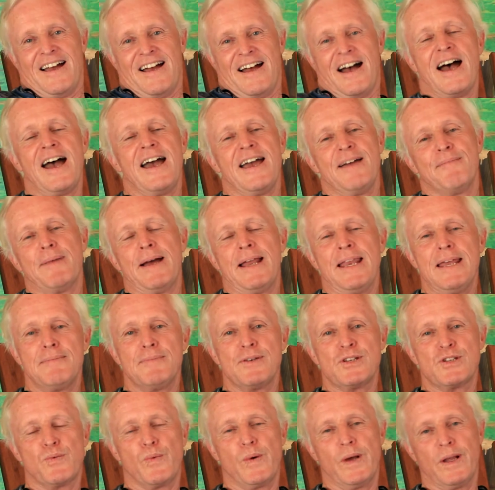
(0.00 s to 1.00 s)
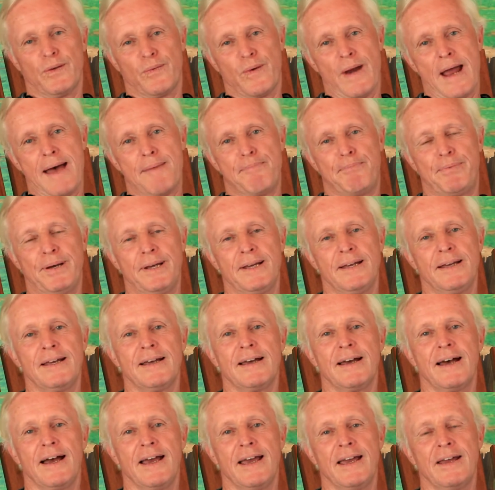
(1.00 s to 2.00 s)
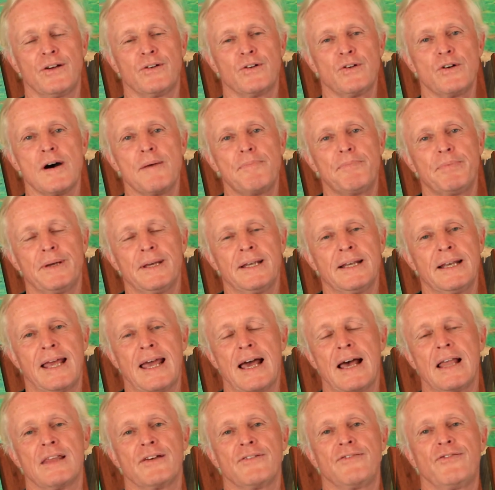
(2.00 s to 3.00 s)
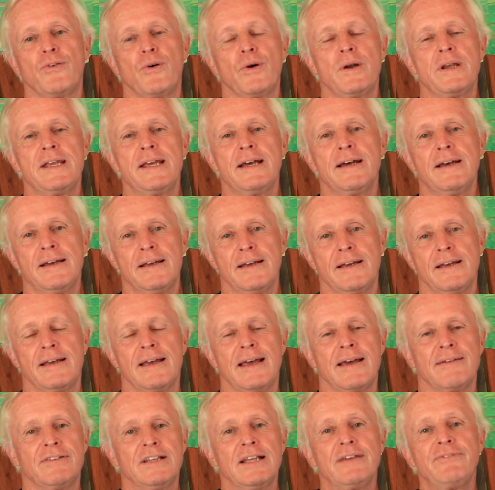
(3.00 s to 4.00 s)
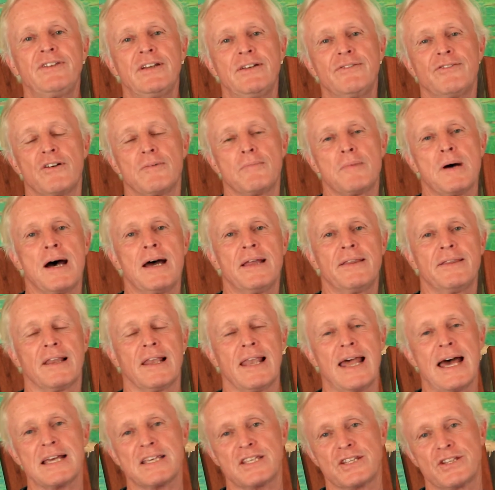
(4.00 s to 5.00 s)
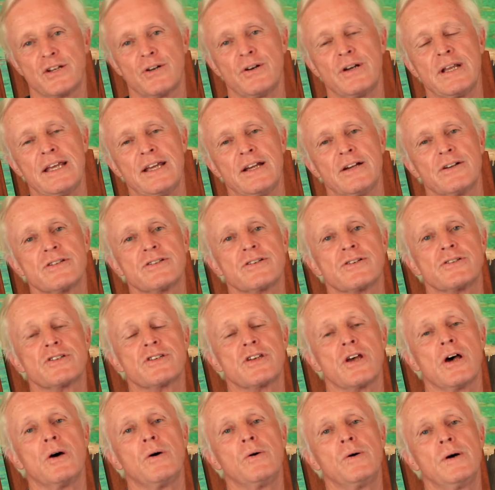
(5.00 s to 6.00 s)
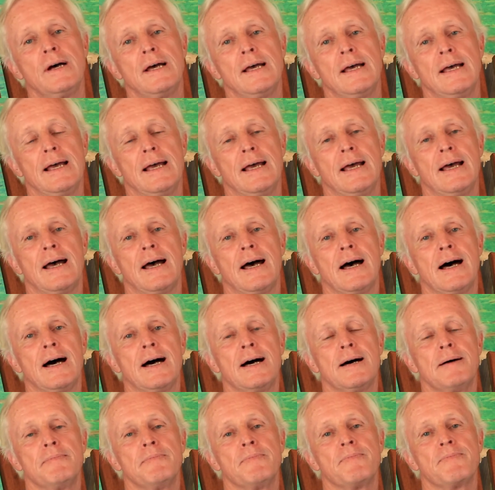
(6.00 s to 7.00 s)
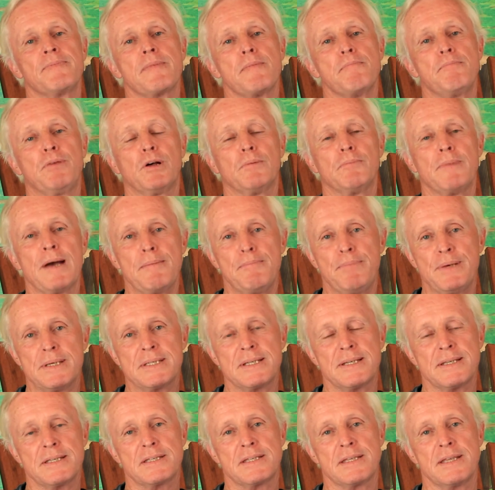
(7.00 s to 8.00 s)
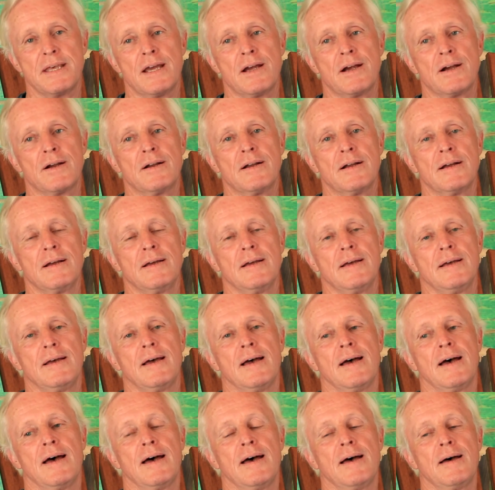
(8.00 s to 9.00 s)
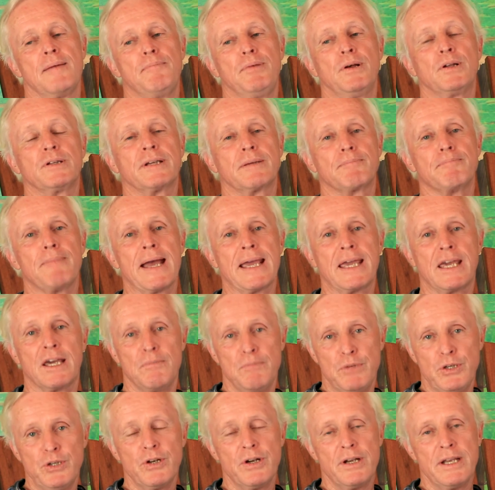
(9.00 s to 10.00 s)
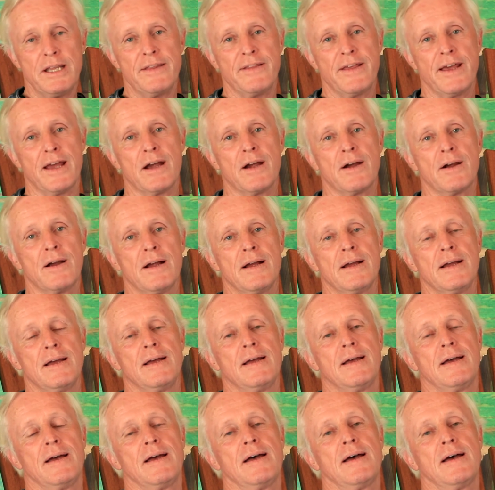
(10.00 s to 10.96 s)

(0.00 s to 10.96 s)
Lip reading: Hi, my name is Will Rapp. I grew up in California, have lived in Vermont the last 30 years or so, built my business there, built my community there,